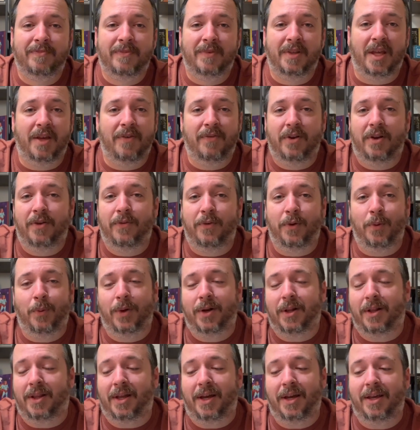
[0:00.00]
Even if you
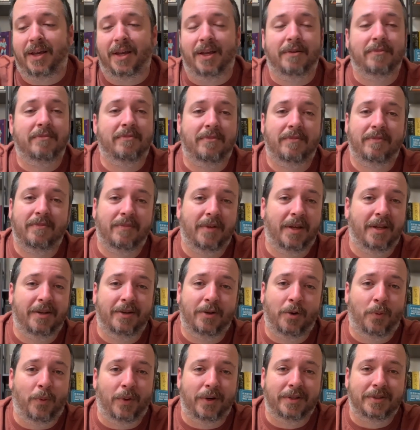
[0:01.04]
want to like it and
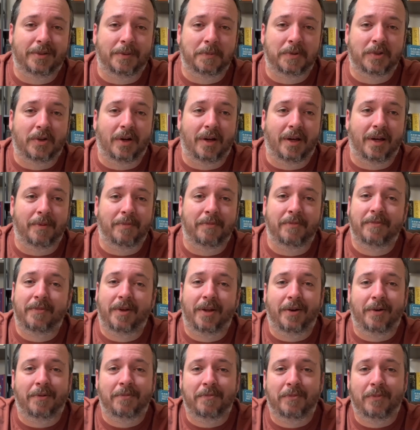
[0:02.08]
don't want to subscribe,
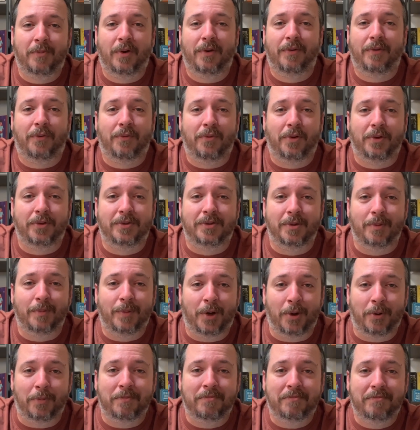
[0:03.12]
whatever floats your
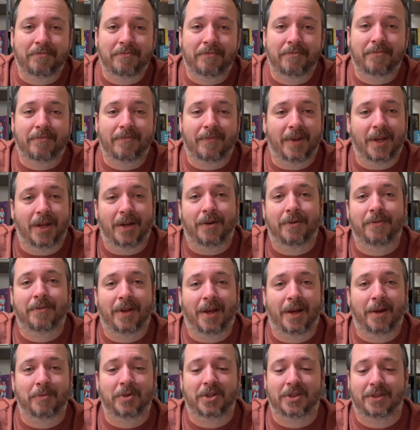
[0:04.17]
boat.
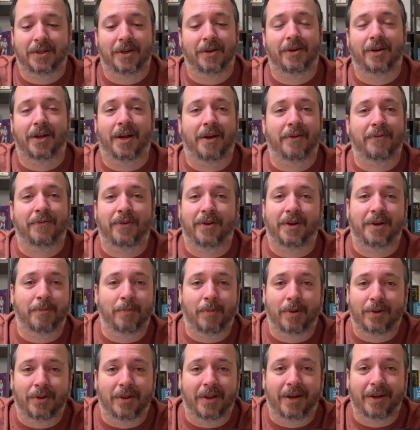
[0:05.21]
I'm just here to have fun and
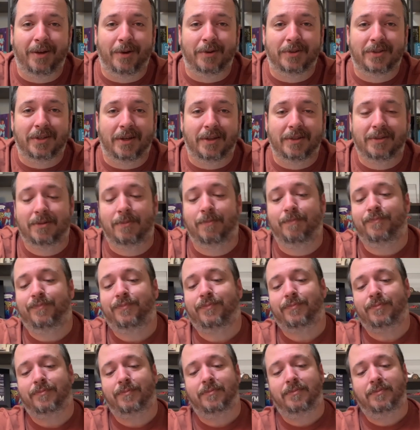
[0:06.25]
build Lego sets.
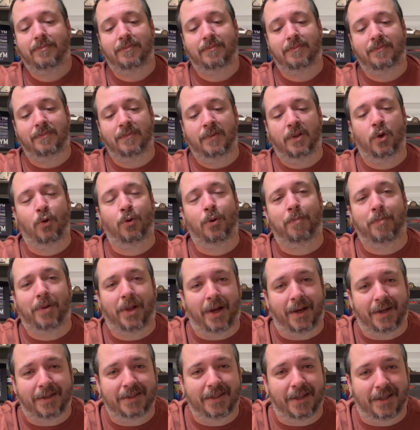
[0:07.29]
Or
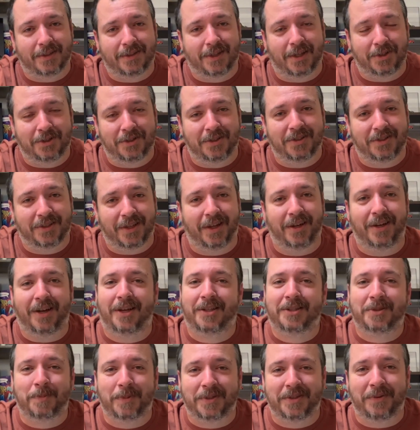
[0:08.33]
block sets, I should say,
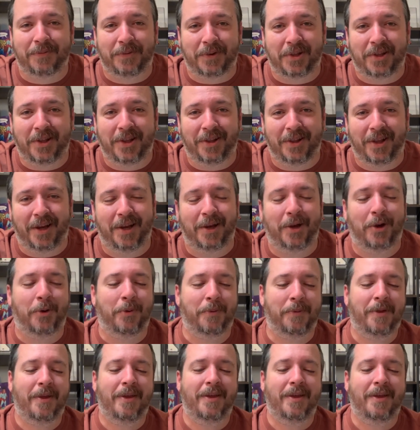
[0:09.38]
not specifically Lego.